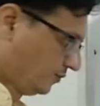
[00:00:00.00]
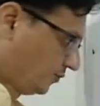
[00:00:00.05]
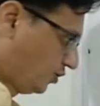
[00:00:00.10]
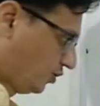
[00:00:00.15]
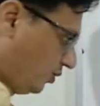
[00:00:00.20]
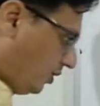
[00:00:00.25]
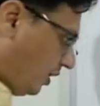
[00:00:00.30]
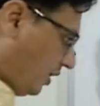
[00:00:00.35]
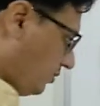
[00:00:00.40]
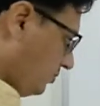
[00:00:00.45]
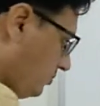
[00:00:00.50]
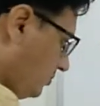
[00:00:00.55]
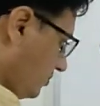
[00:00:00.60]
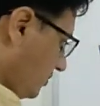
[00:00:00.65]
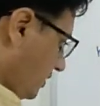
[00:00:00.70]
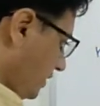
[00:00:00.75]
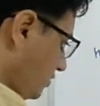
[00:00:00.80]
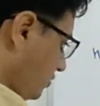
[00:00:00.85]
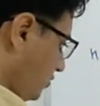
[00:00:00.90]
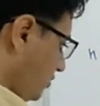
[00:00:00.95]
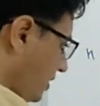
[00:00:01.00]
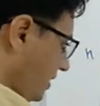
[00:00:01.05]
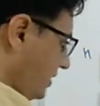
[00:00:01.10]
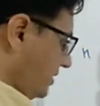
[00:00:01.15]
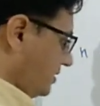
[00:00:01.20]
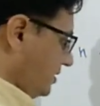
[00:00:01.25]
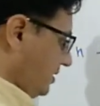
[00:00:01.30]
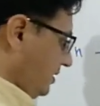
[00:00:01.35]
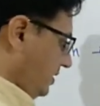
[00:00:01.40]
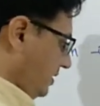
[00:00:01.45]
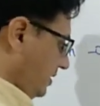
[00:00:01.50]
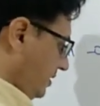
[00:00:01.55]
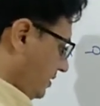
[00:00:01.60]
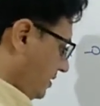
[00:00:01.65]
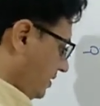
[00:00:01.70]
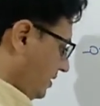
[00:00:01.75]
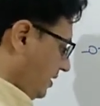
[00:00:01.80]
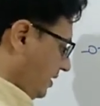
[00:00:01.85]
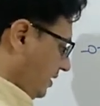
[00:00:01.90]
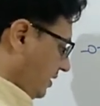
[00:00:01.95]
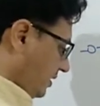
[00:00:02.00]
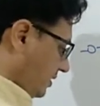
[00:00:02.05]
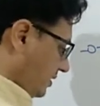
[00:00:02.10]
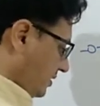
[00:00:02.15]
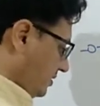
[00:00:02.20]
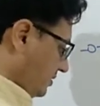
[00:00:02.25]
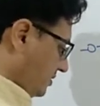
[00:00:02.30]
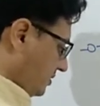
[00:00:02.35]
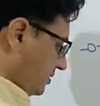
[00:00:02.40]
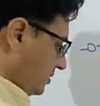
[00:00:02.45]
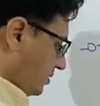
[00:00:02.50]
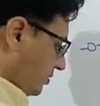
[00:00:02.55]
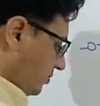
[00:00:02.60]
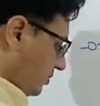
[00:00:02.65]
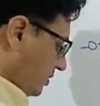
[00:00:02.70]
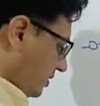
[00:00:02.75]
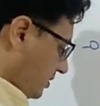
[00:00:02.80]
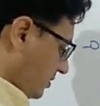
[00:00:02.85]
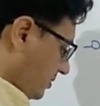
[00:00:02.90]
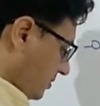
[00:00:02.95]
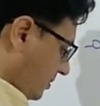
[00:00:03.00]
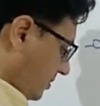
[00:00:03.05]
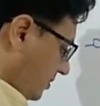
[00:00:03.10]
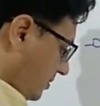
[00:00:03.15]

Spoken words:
So now, as you can see here, this is our